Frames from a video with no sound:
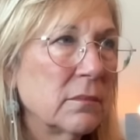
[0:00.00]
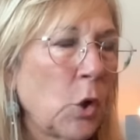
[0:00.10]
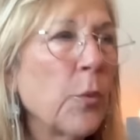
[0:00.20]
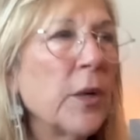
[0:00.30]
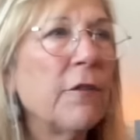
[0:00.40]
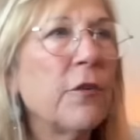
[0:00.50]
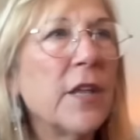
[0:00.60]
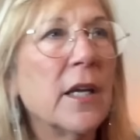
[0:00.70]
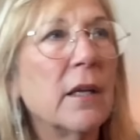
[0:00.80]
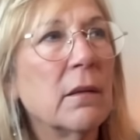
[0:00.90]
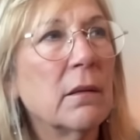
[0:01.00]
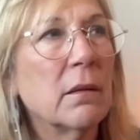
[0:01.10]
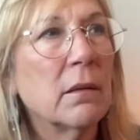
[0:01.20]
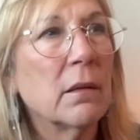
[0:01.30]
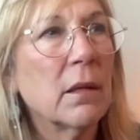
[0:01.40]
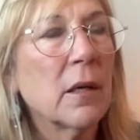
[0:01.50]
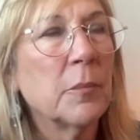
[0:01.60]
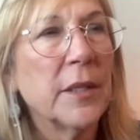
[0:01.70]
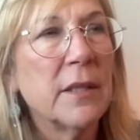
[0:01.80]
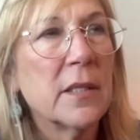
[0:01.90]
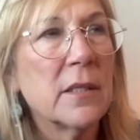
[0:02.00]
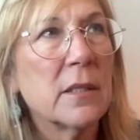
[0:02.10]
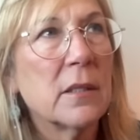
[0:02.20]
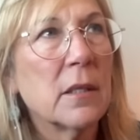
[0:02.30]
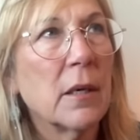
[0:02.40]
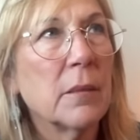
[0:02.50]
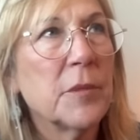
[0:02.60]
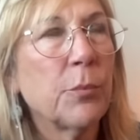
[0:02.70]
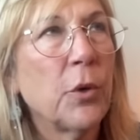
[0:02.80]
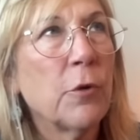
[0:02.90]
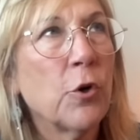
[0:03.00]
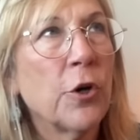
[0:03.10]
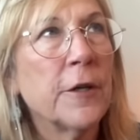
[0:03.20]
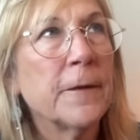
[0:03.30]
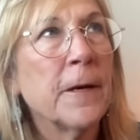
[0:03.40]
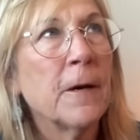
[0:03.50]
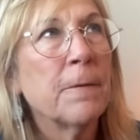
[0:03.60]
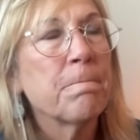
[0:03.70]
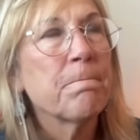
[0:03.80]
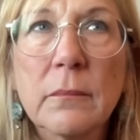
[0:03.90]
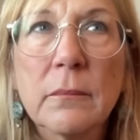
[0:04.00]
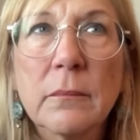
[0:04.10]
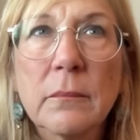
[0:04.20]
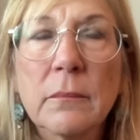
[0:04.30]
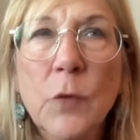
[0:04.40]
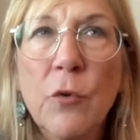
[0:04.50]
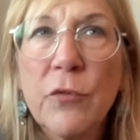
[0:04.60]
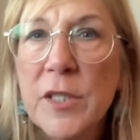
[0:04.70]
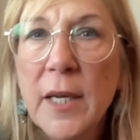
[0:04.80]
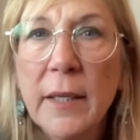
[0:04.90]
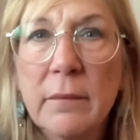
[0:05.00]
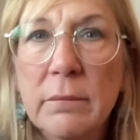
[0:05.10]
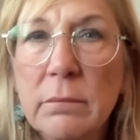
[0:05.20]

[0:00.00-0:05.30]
Or whenever they complete this Supreme Court oversight.